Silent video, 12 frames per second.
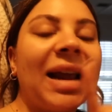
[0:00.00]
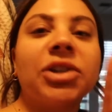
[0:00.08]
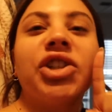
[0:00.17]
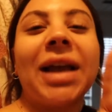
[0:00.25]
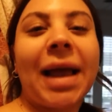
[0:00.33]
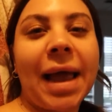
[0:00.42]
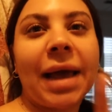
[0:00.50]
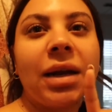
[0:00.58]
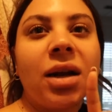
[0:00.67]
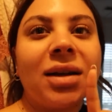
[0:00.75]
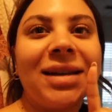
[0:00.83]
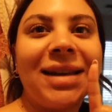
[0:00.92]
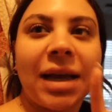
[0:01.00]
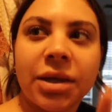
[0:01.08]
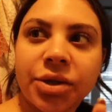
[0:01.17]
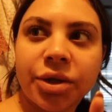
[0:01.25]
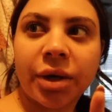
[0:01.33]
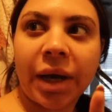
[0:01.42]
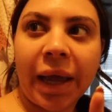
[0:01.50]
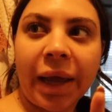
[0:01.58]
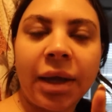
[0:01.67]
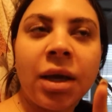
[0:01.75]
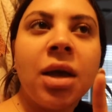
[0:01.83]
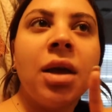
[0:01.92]
actually I had it on
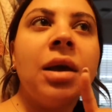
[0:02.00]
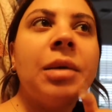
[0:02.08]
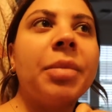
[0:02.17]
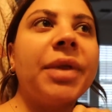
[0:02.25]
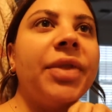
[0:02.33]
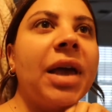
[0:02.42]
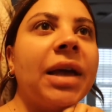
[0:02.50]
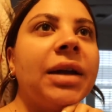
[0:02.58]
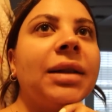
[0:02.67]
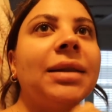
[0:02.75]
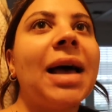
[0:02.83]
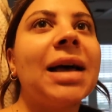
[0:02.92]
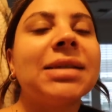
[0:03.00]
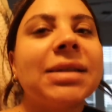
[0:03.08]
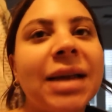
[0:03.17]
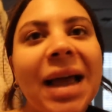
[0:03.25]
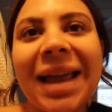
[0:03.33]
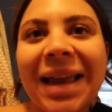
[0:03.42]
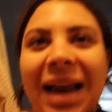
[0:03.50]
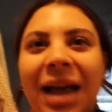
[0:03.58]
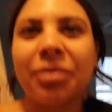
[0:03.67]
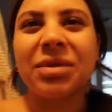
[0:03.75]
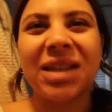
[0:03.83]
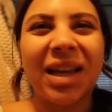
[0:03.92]
yesterday, but then last night
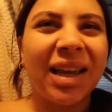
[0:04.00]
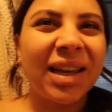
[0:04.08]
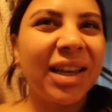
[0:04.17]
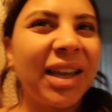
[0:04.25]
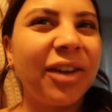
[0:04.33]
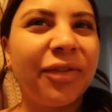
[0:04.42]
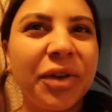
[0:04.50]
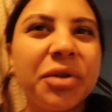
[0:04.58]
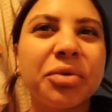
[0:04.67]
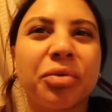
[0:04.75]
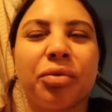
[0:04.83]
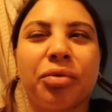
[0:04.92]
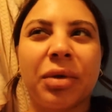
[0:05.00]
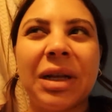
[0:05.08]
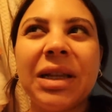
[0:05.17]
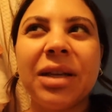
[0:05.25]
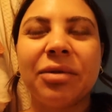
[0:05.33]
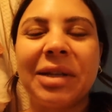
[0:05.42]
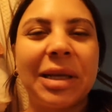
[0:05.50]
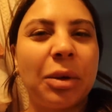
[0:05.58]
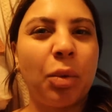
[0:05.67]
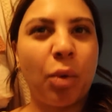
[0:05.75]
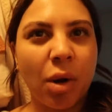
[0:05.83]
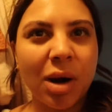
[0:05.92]
I was like, it feels really, really
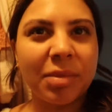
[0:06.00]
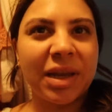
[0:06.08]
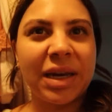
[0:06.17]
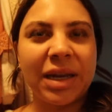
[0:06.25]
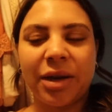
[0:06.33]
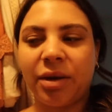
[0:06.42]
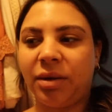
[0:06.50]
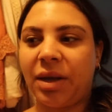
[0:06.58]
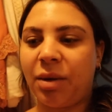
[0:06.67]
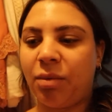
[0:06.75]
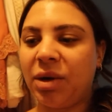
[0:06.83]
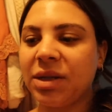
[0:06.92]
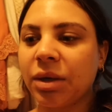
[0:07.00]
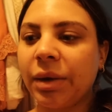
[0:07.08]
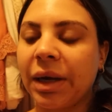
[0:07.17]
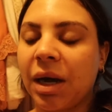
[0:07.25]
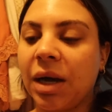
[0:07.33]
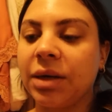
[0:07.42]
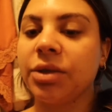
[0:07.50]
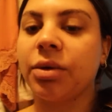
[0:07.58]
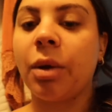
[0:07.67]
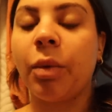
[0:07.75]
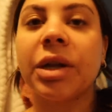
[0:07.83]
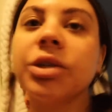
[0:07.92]
warm in here. Like, what's going on? So
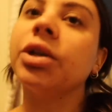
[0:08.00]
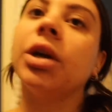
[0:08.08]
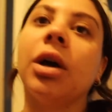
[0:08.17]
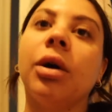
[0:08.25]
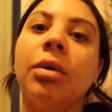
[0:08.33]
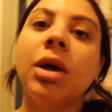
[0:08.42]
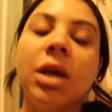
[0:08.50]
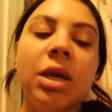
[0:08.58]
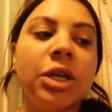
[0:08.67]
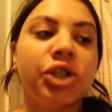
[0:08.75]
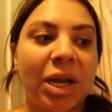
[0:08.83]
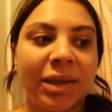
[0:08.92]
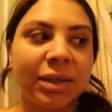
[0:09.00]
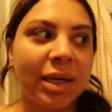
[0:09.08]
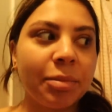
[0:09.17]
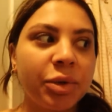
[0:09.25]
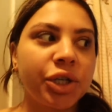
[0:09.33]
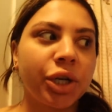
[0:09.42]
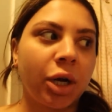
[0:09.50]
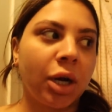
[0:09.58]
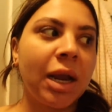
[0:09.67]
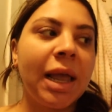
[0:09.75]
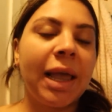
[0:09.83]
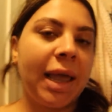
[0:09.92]
I went to go check the
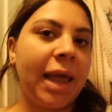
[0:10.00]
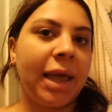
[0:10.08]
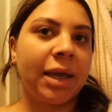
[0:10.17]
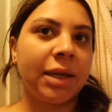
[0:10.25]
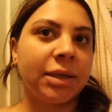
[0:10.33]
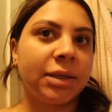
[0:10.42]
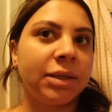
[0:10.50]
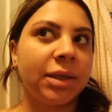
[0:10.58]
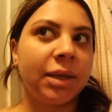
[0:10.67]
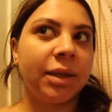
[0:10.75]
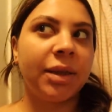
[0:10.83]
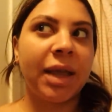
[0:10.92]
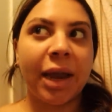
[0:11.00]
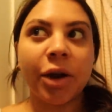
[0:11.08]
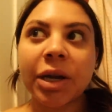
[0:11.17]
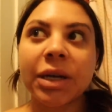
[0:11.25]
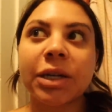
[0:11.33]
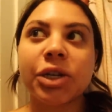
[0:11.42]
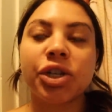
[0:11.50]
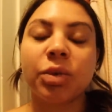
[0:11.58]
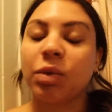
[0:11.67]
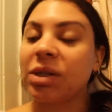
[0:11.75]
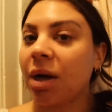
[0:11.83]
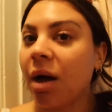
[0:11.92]
temperature, and the air
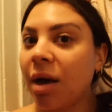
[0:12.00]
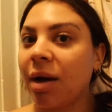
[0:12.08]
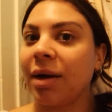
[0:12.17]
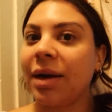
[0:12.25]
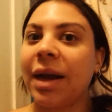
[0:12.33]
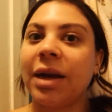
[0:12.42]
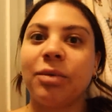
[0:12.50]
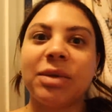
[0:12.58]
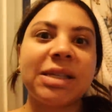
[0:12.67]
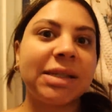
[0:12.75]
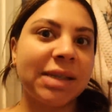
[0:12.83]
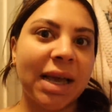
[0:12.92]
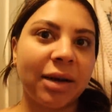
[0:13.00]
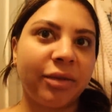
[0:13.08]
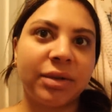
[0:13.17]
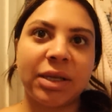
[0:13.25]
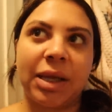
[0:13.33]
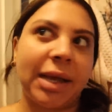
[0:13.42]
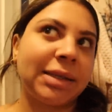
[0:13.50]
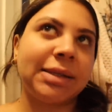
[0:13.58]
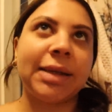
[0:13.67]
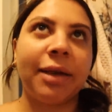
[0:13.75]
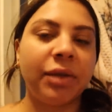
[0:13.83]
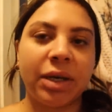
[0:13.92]
condition was on, and it was set to like
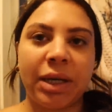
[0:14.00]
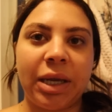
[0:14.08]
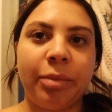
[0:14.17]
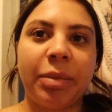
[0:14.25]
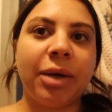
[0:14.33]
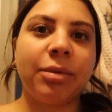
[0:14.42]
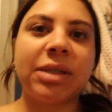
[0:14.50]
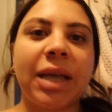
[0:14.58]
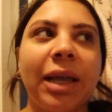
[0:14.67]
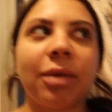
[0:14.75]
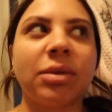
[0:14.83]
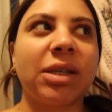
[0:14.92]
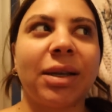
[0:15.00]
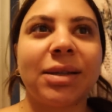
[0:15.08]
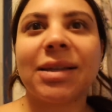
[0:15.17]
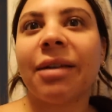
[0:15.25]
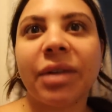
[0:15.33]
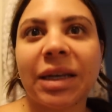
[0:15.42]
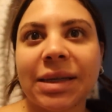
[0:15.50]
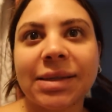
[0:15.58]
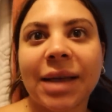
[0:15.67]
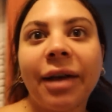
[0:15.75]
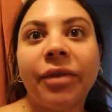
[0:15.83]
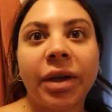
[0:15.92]
seventy, but it was saying it was like
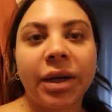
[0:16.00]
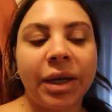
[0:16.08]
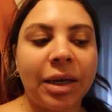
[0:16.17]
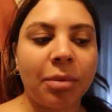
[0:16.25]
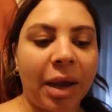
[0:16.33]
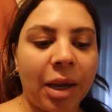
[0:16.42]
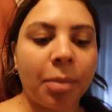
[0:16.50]
seventy-seven in my